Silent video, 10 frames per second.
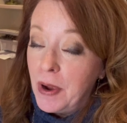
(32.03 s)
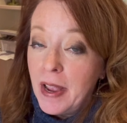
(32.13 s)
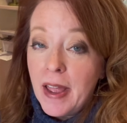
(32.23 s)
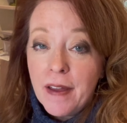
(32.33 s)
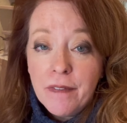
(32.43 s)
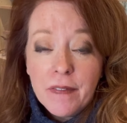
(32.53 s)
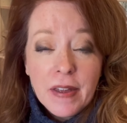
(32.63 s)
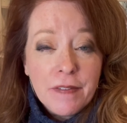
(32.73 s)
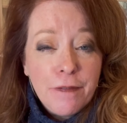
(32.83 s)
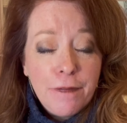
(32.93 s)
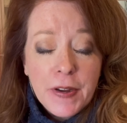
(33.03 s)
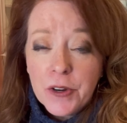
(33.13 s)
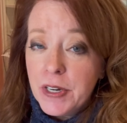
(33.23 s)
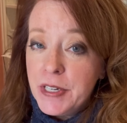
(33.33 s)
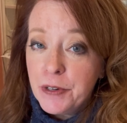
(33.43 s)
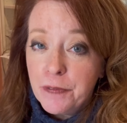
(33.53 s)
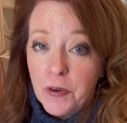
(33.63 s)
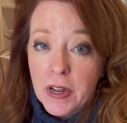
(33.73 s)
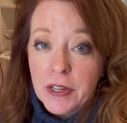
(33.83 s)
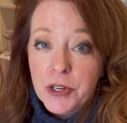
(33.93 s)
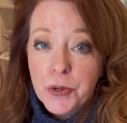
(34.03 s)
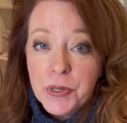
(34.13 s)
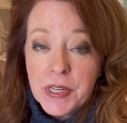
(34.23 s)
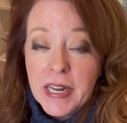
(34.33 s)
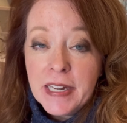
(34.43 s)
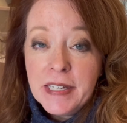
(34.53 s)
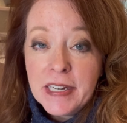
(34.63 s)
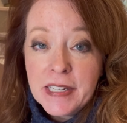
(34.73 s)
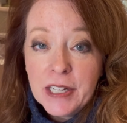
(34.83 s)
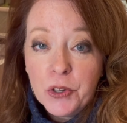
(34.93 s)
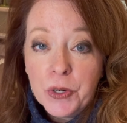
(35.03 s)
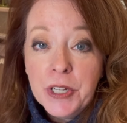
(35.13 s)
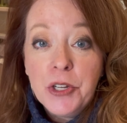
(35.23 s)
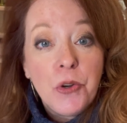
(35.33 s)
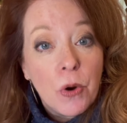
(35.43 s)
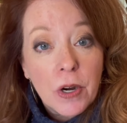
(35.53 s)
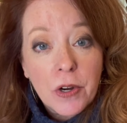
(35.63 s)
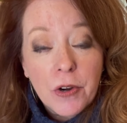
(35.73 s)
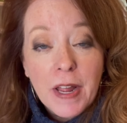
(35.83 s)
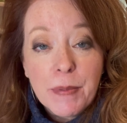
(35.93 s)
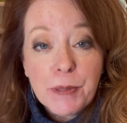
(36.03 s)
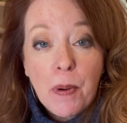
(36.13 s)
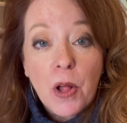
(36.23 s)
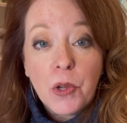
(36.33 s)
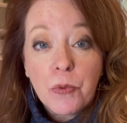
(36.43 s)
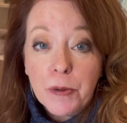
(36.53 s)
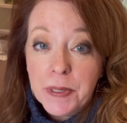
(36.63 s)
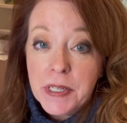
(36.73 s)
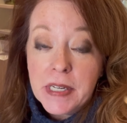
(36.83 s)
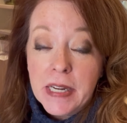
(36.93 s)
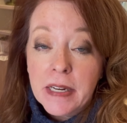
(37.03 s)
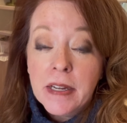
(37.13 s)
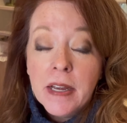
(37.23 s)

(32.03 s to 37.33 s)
I have a very dear friend who is an antique dealer in New York. Her name is Paula Rubenstein.